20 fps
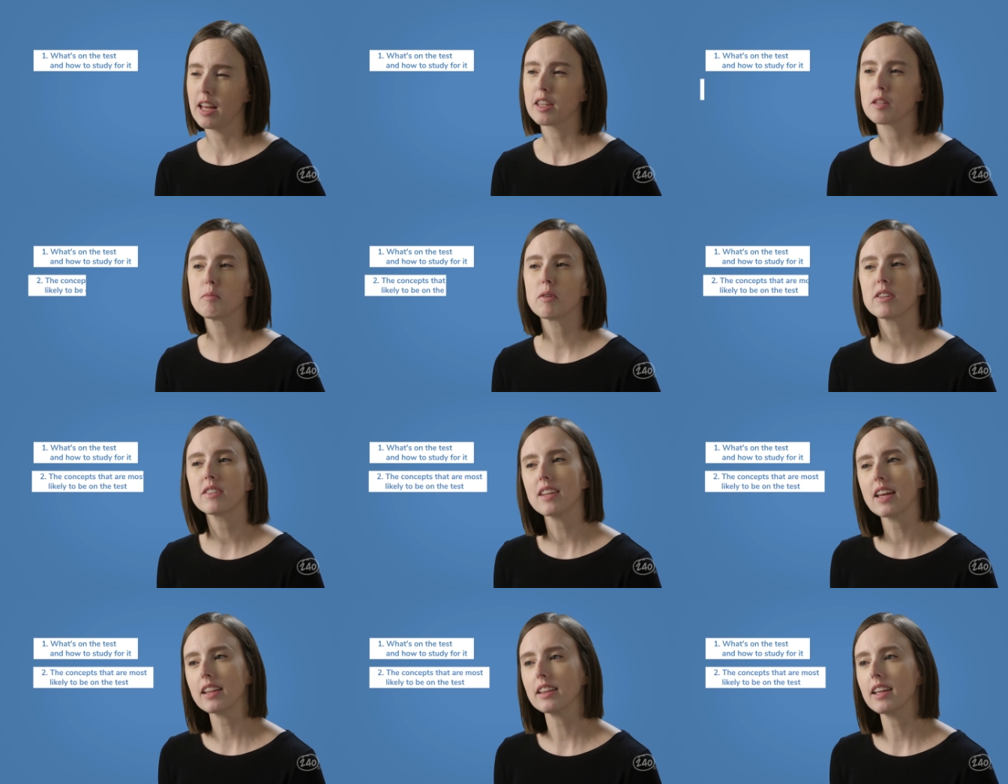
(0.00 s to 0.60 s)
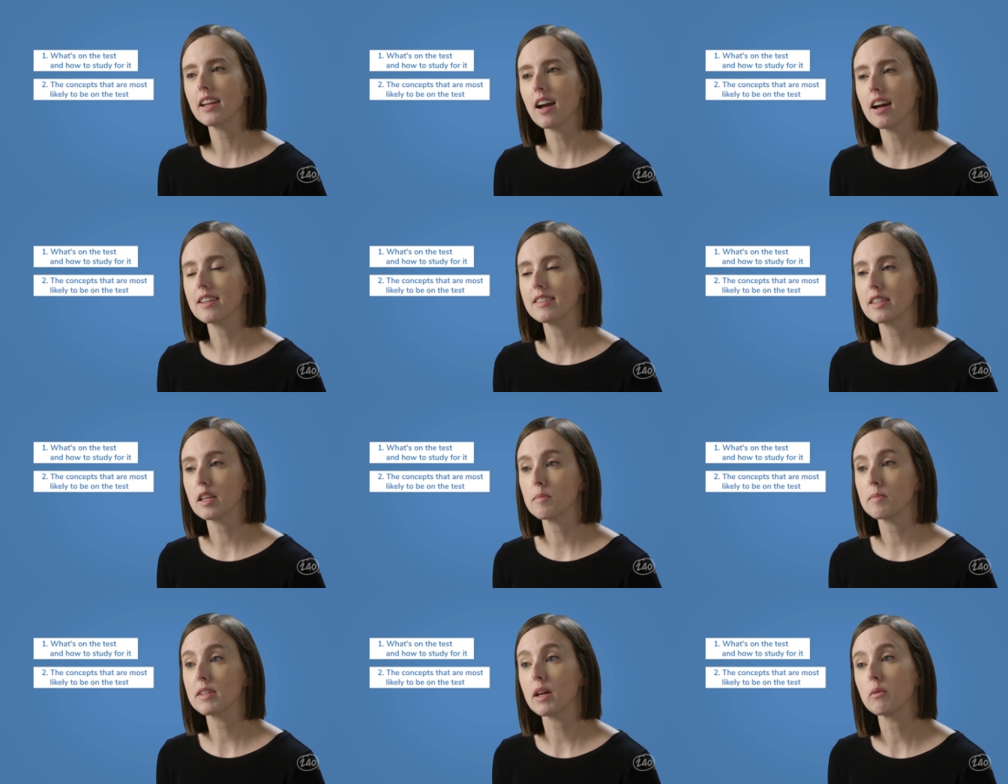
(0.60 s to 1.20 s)
the most likely
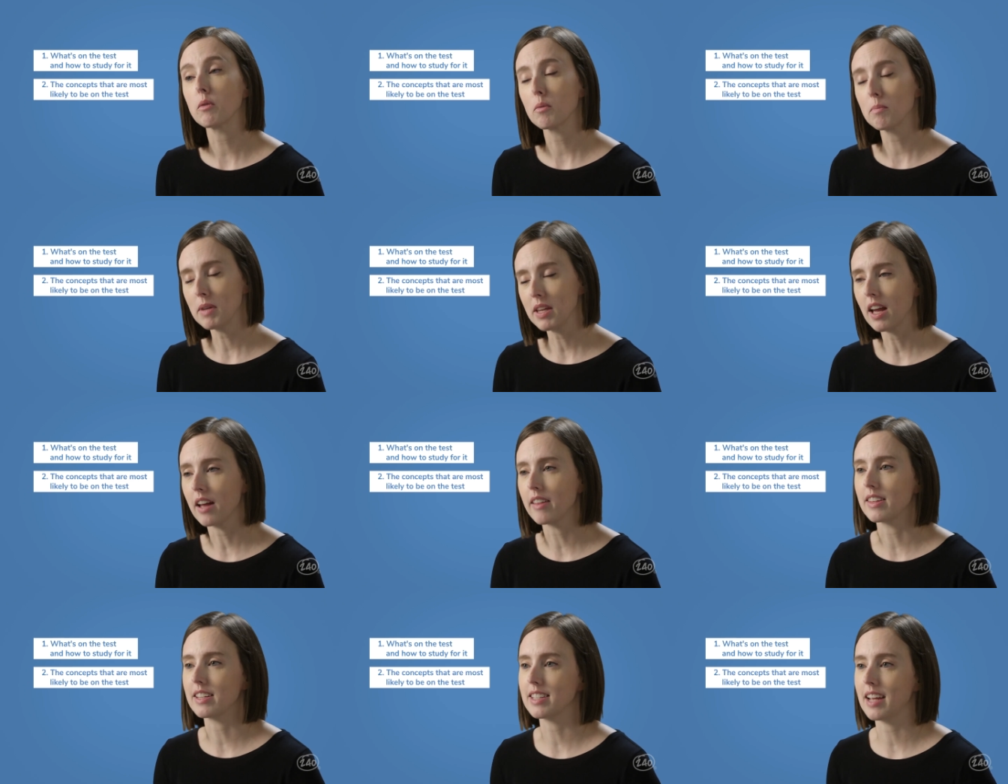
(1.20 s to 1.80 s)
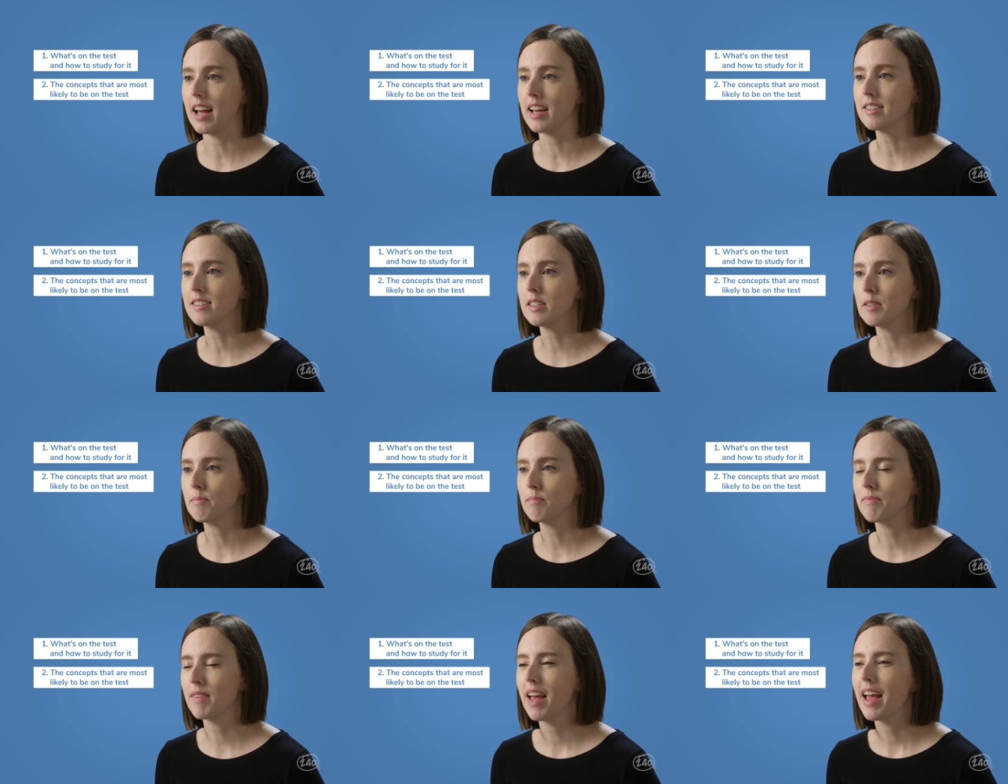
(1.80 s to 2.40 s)
concepts that will be on the
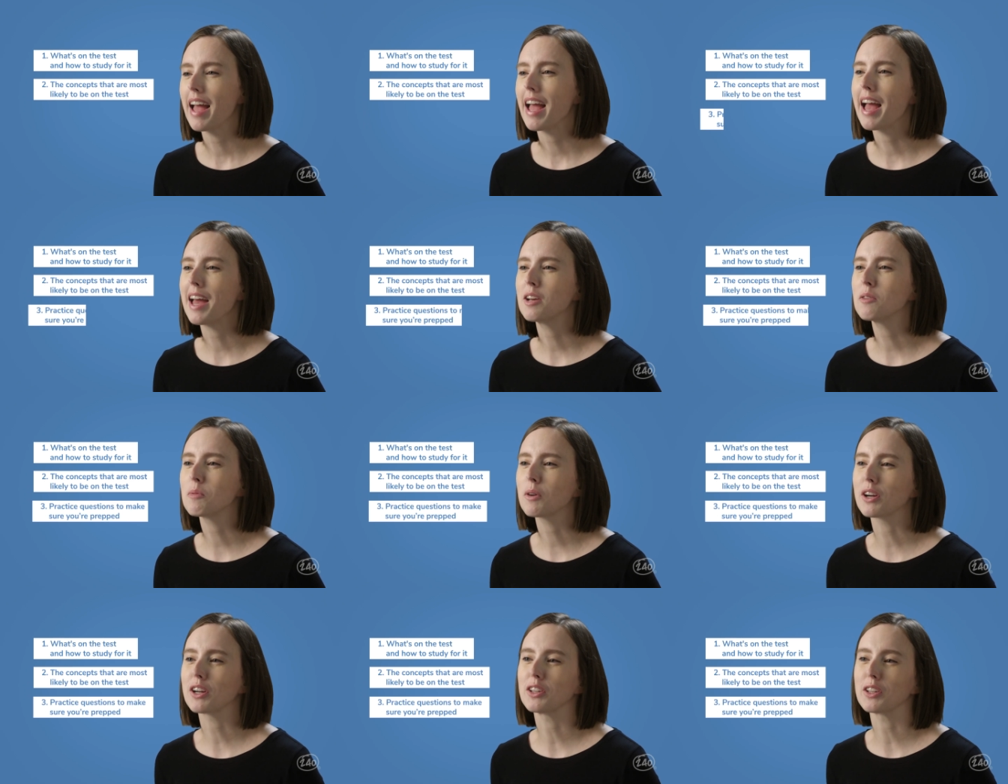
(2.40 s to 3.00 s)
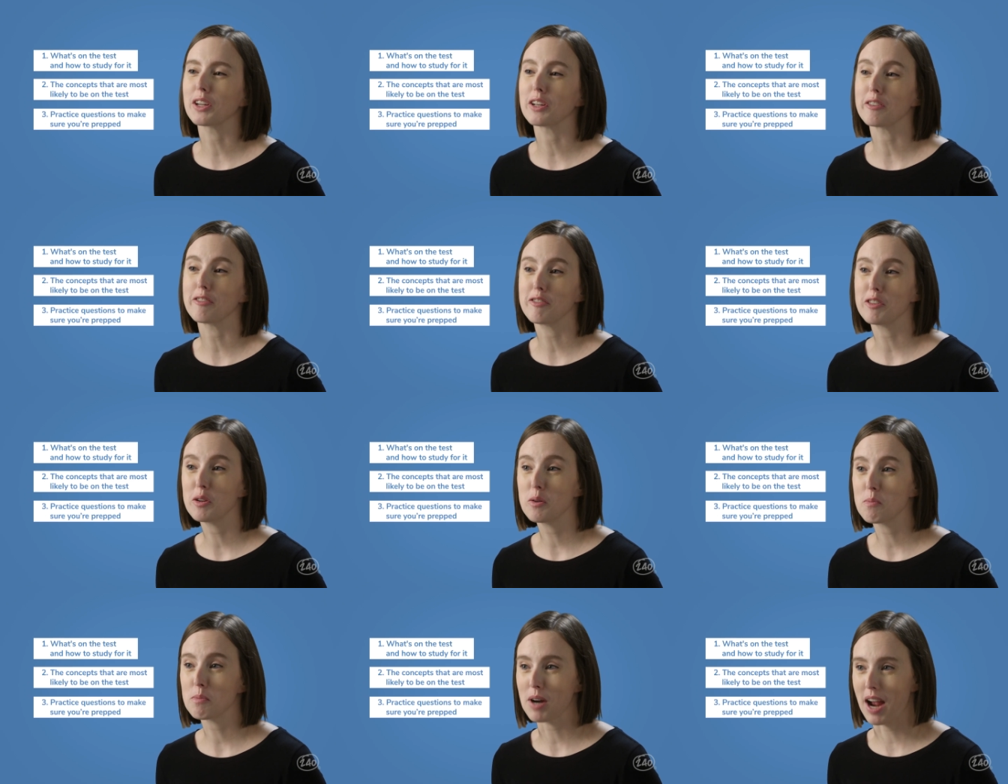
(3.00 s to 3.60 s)
test, and we're going to look at a
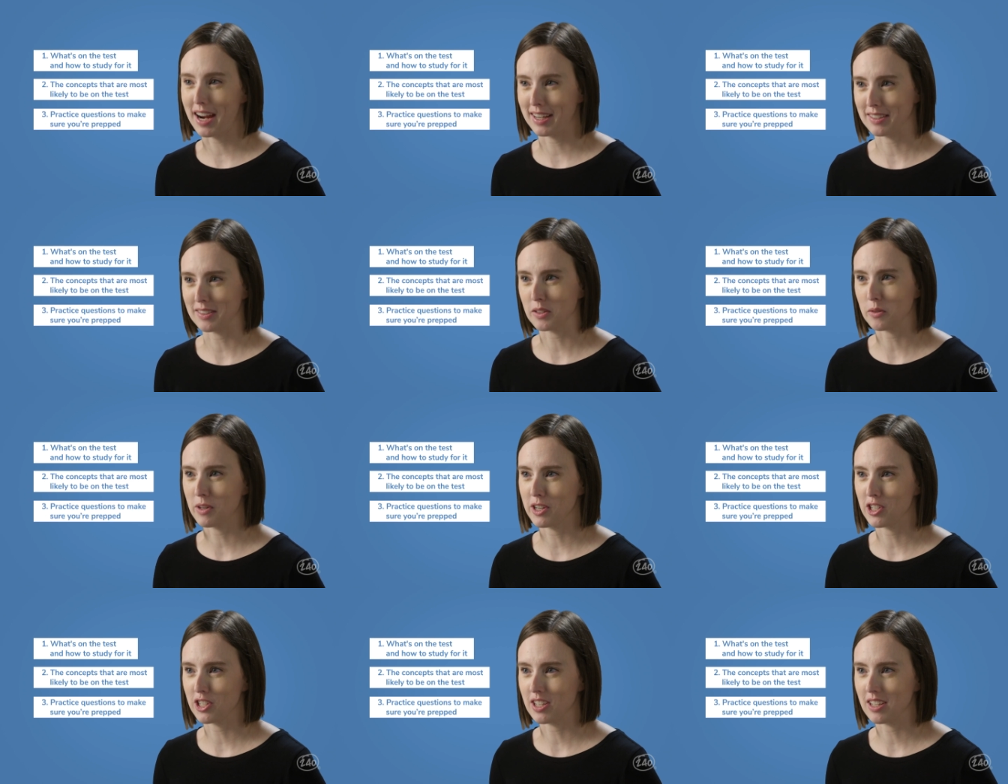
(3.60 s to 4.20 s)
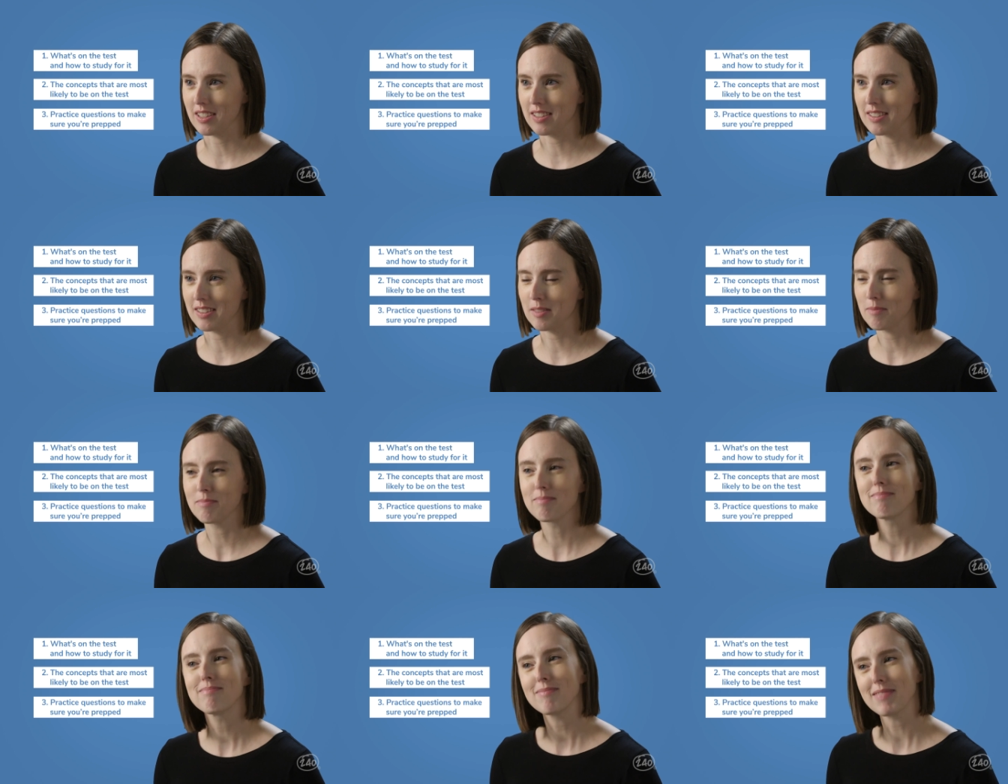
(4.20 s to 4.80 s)
few practice questions.
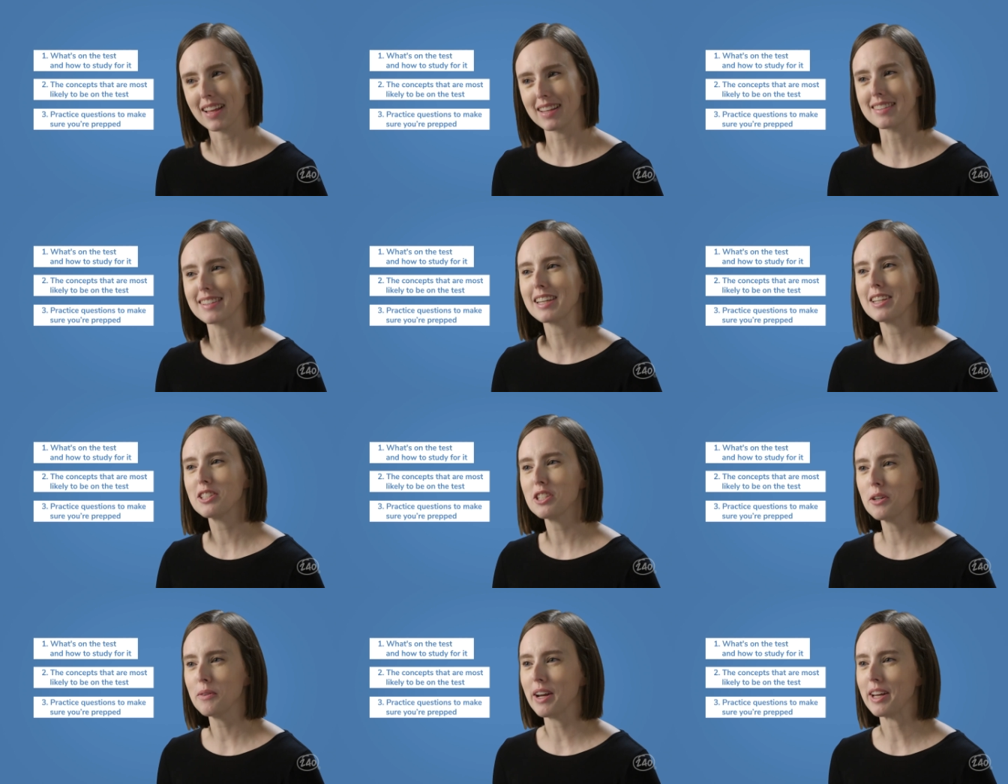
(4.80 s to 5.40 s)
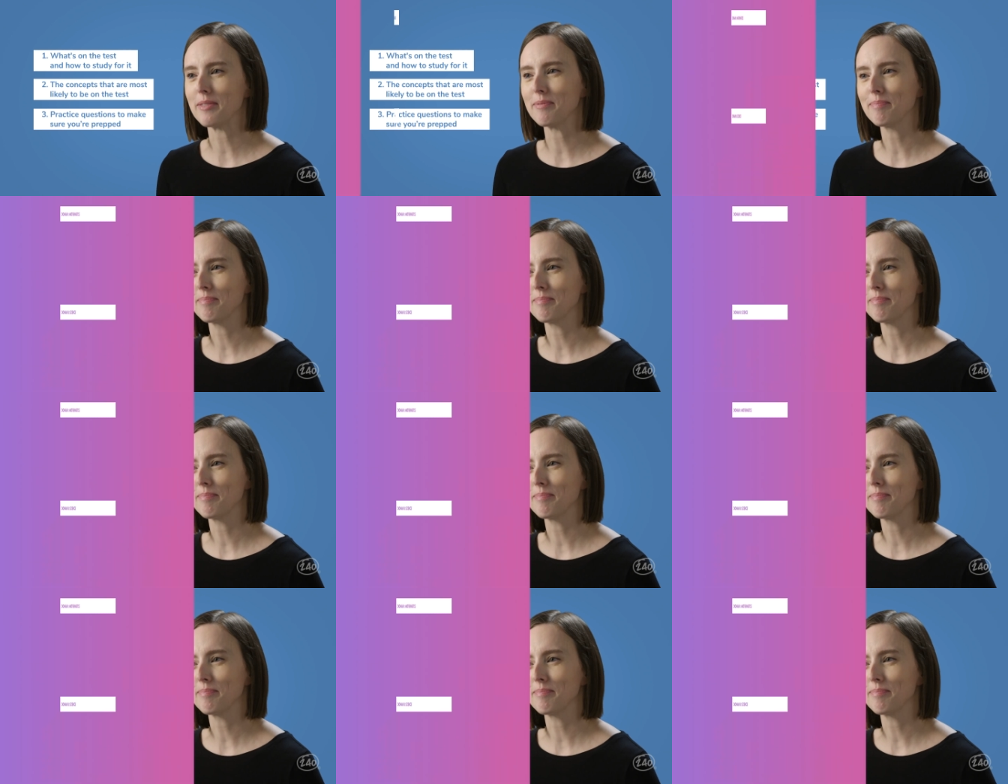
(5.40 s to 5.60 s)
Let's get to it.